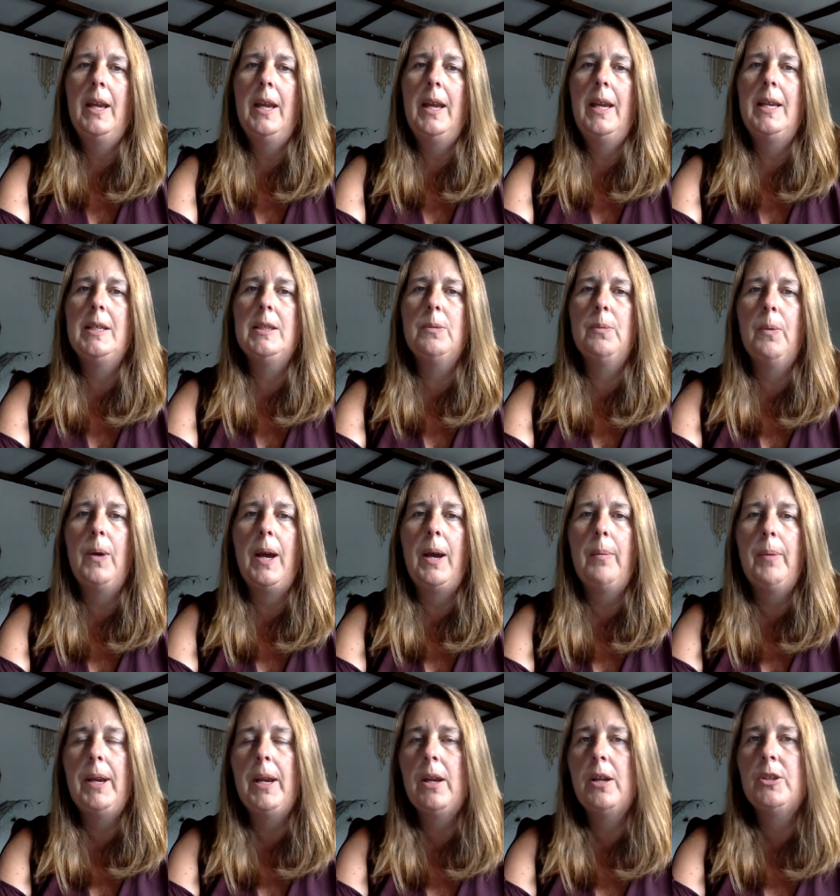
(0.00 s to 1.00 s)
It's where
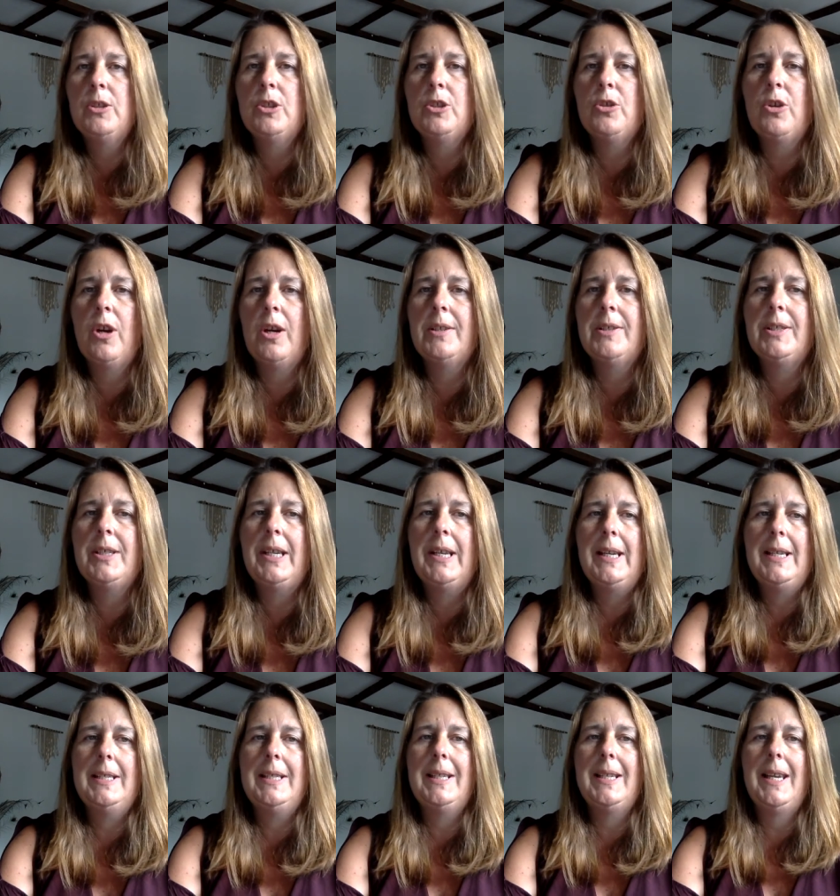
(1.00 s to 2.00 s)
we learn to trust,
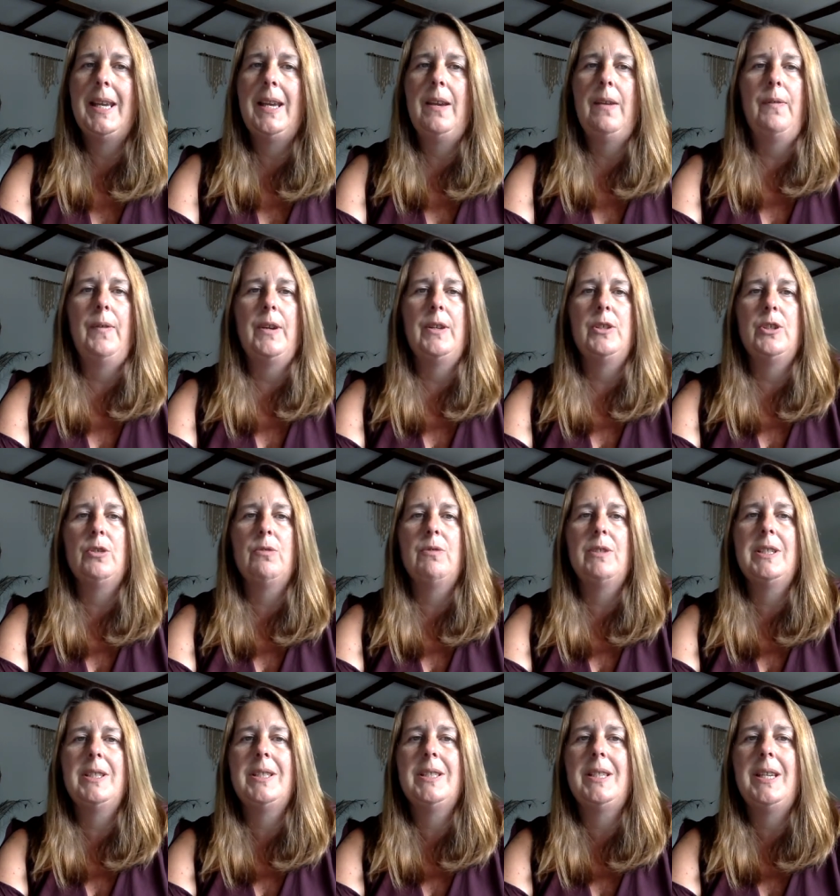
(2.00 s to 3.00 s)
to give, and to
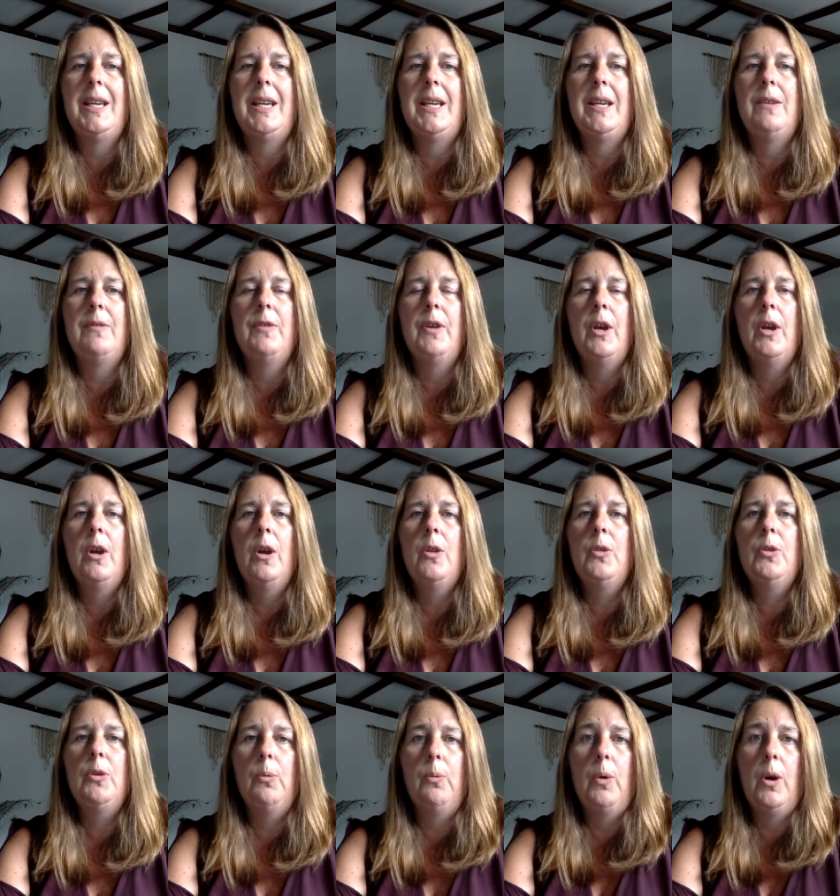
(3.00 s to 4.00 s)
receive
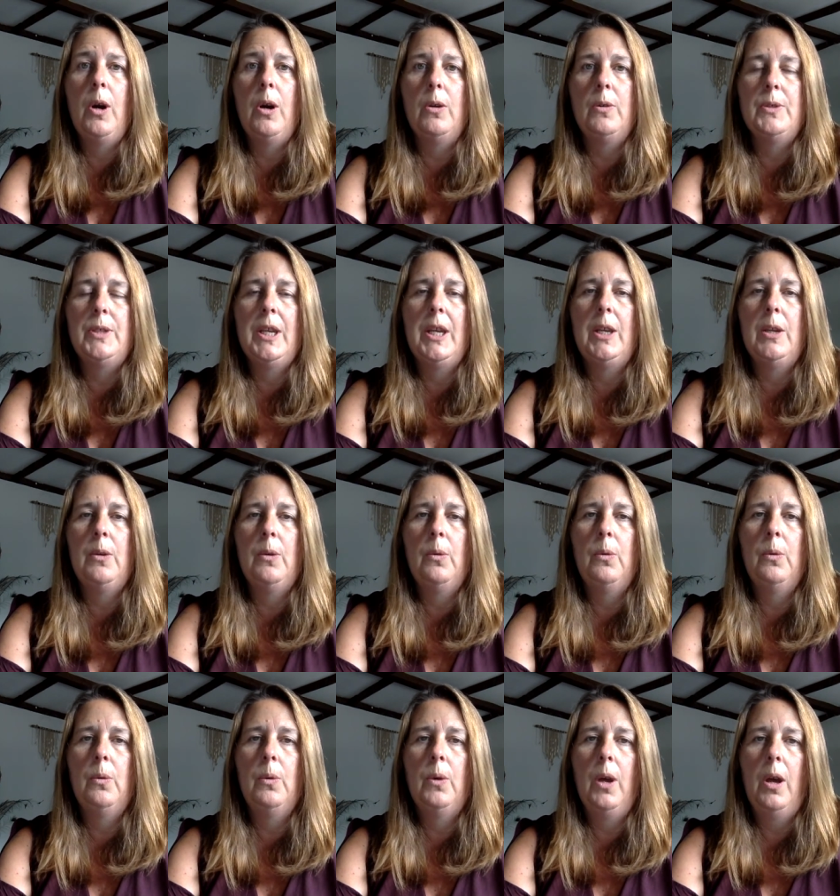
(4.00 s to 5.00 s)
the world in
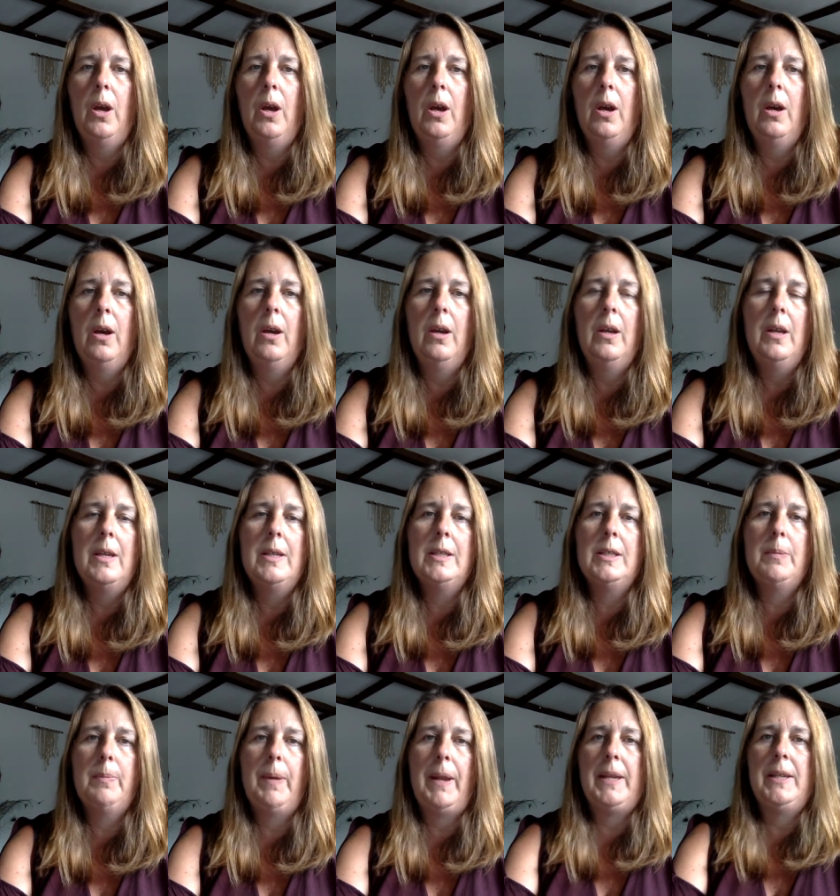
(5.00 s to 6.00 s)
all her
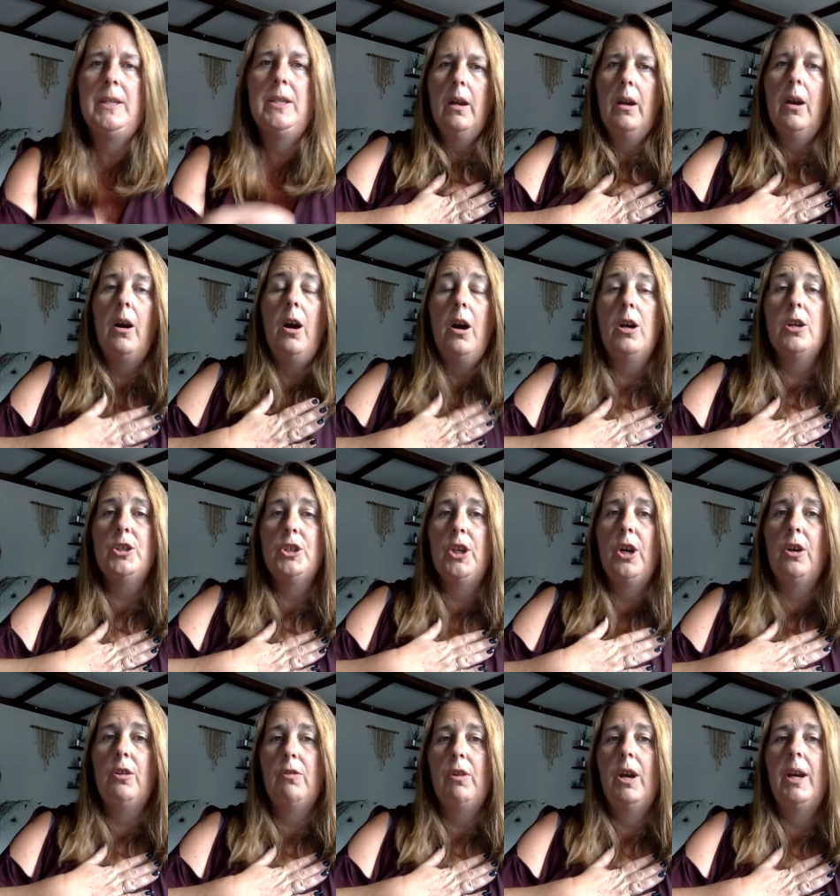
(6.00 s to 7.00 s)
splendor. Our heart
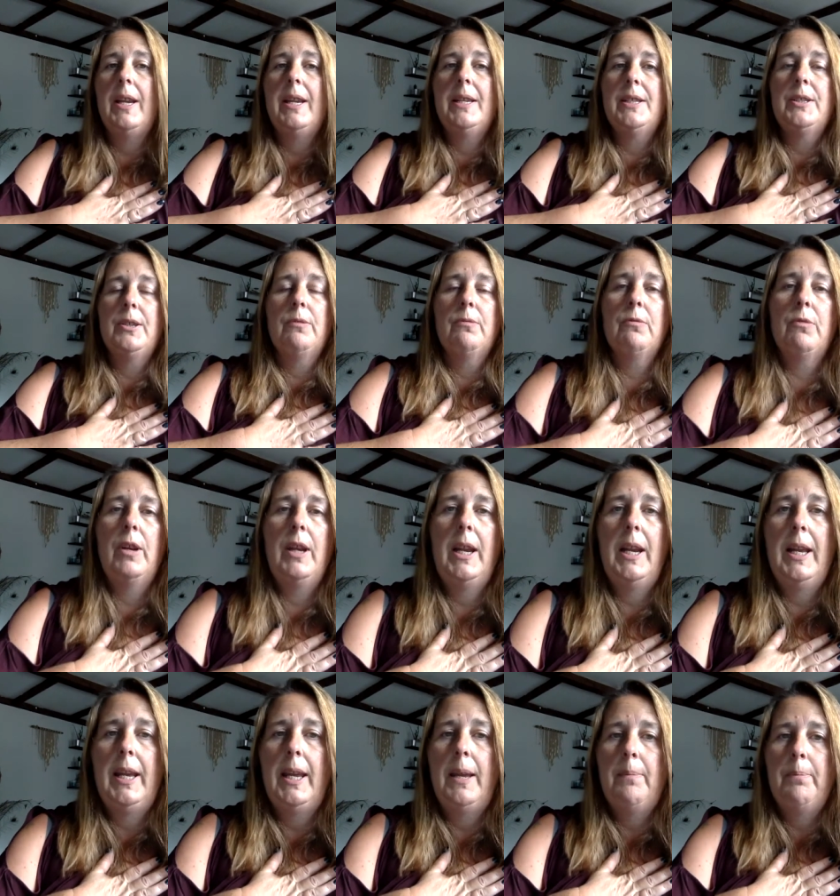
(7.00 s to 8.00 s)
chakra is
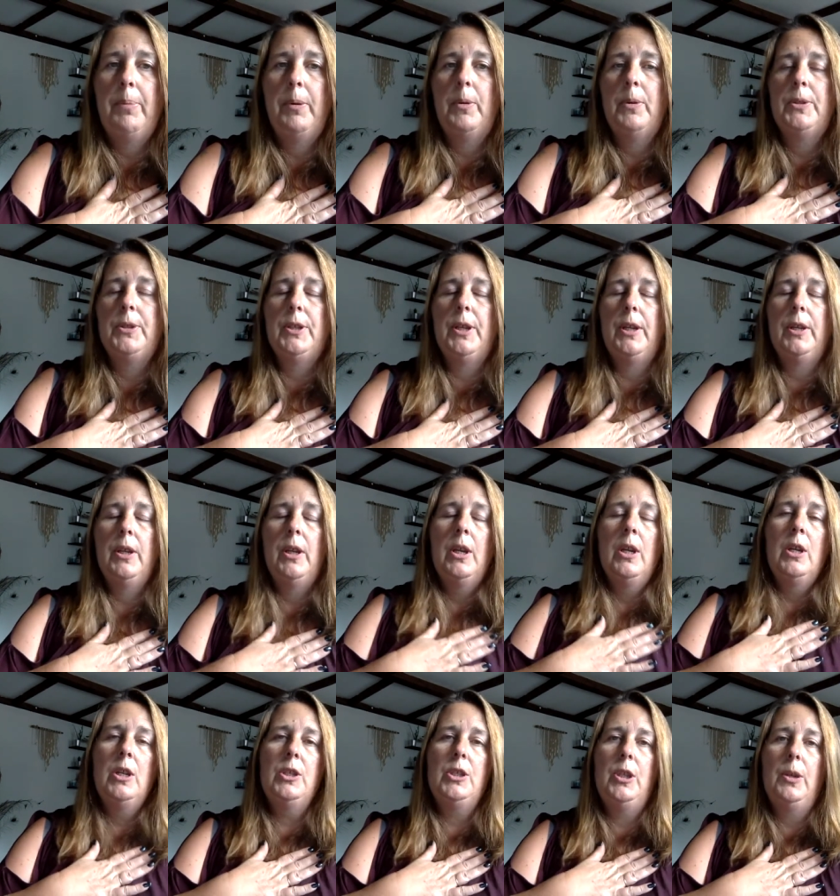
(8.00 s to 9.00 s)
really important
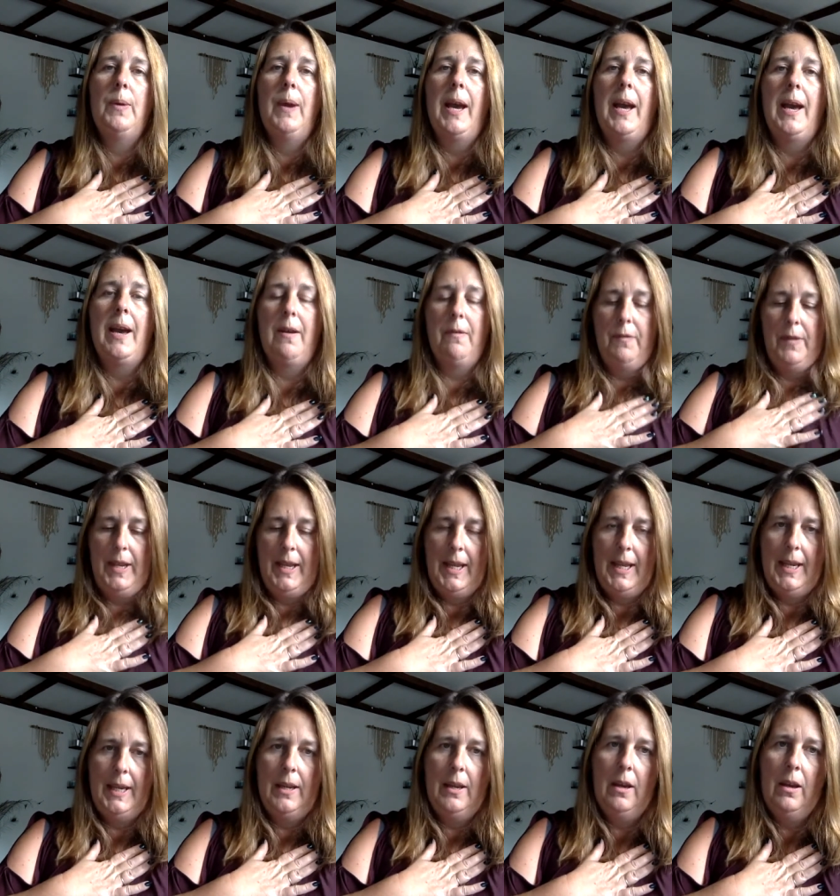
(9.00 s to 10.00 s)
to have
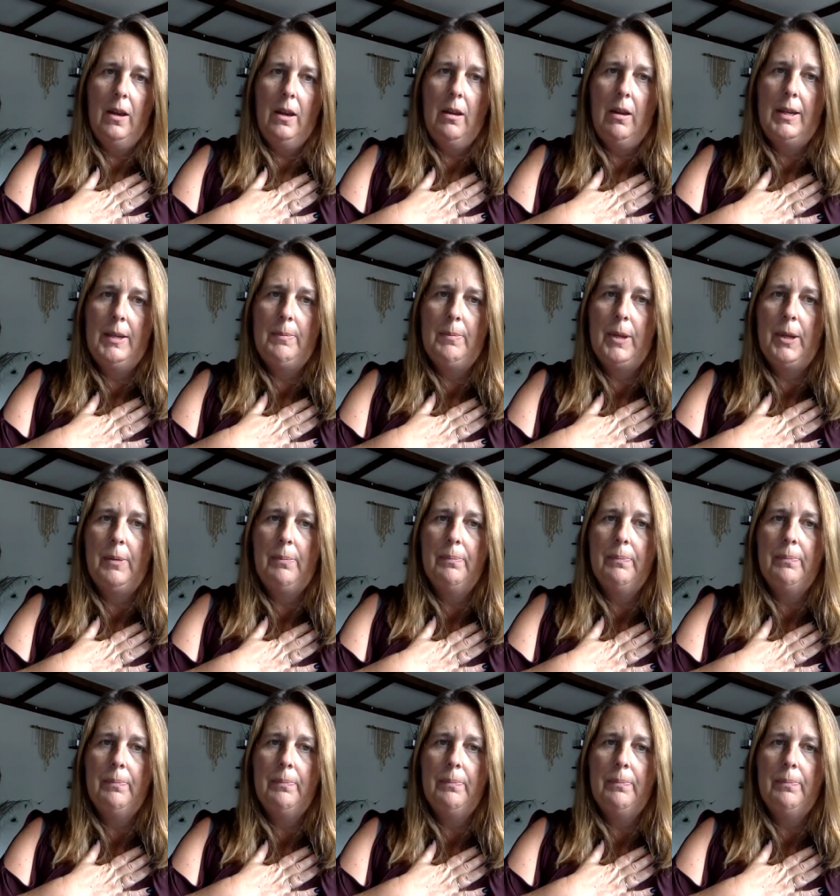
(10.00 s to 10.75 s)
in alignment.